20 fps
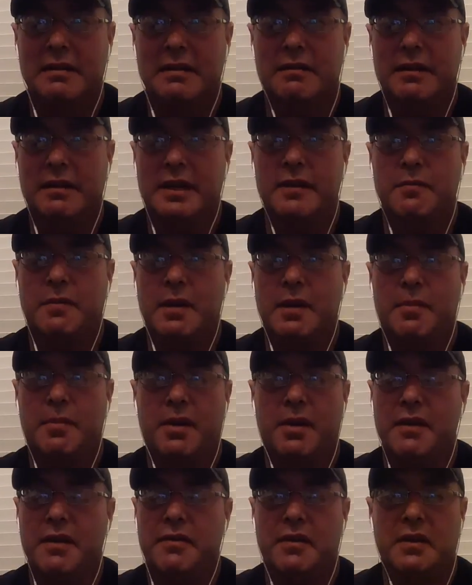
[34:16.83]
Like even my
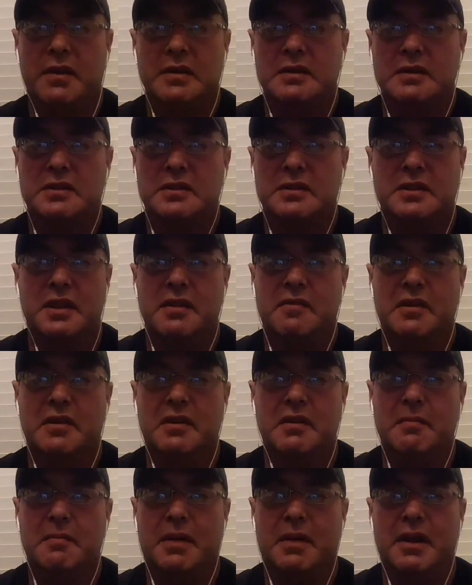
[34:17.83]
pythons and stuff, I
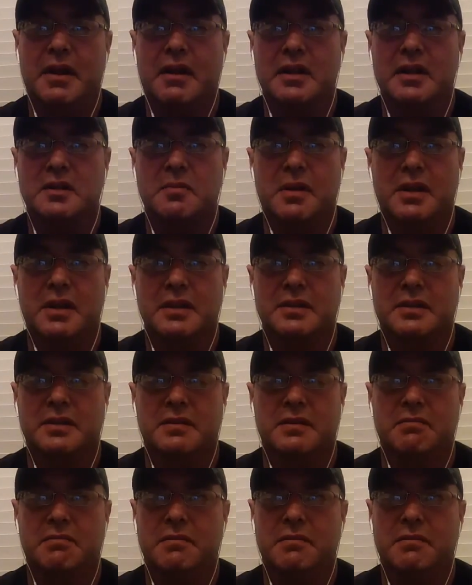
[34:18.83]
think my hotspots,